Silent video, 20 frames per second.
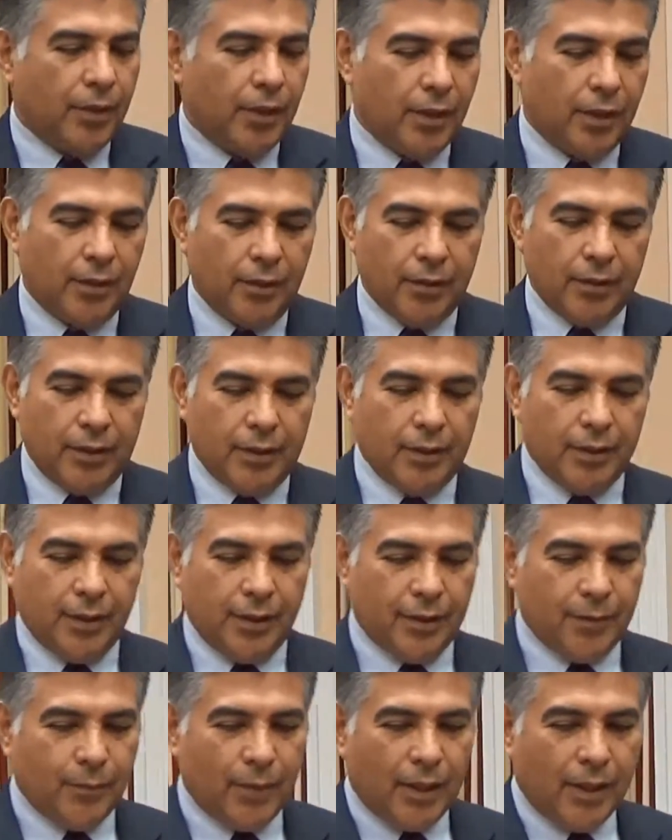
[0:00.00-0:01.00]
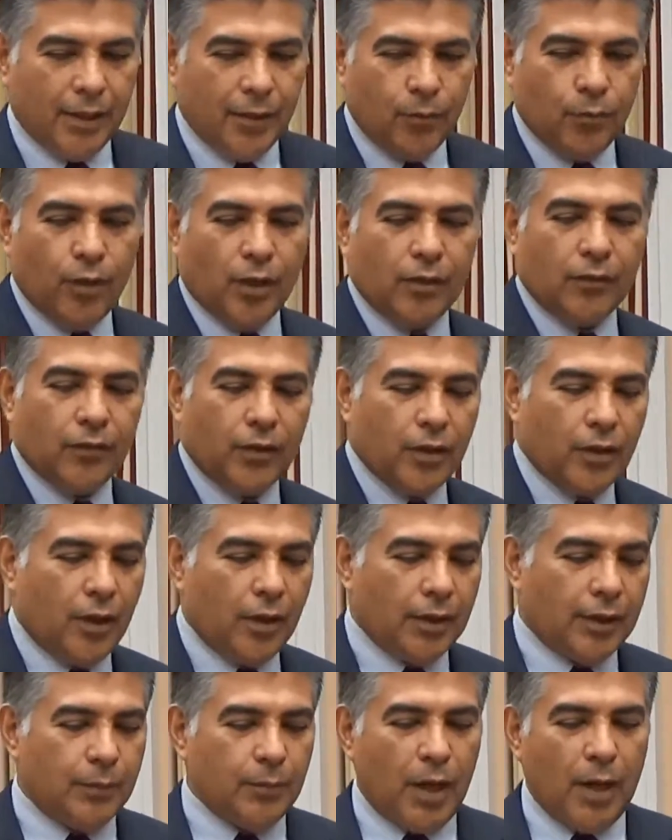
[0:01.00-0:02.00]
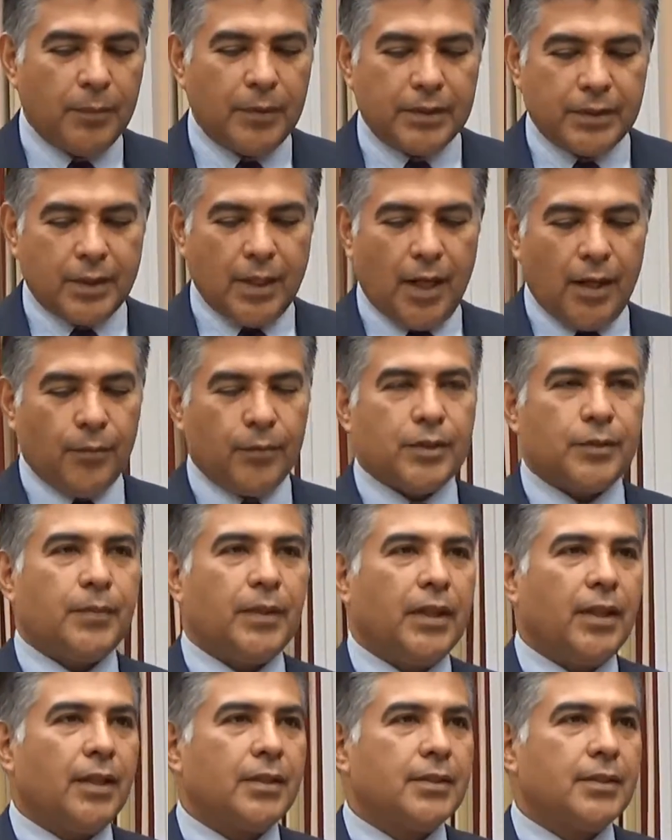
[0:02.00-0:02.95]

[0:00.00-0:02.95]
here, and my wonderful colleague Bobby Scott was speaking. I